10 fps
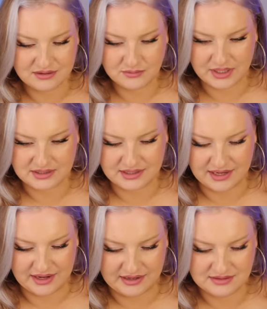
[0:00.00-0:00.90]
it
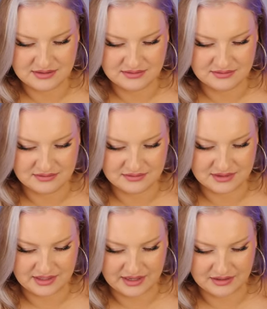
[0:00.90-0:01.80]
add
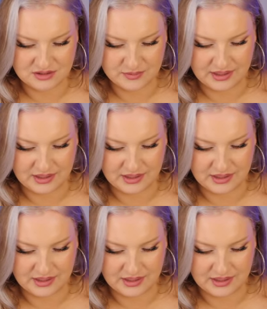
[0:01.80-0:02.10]
it to